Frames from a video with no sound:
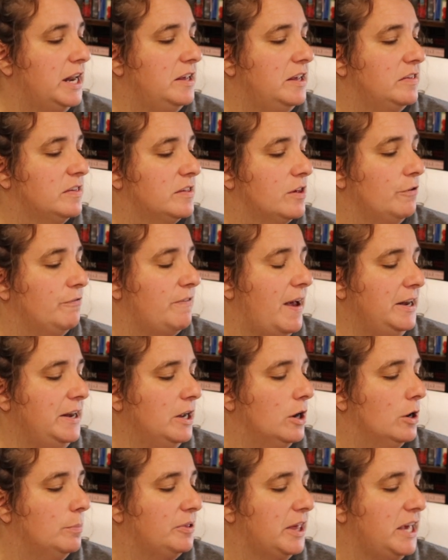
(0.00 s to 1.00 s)
and is still
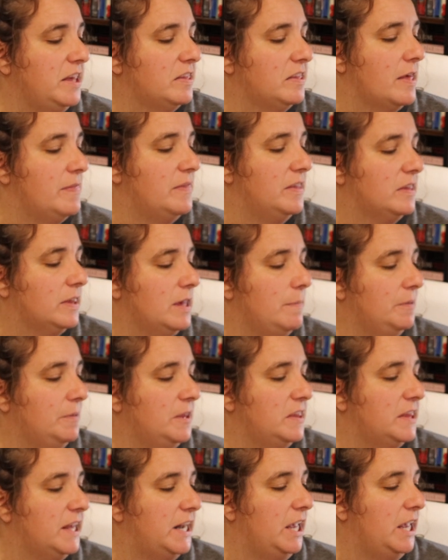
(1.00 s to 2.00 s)
finding her place in the
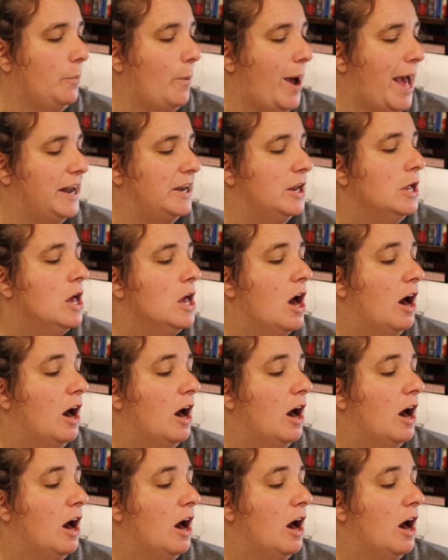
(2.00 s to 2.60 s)
sleepless city when,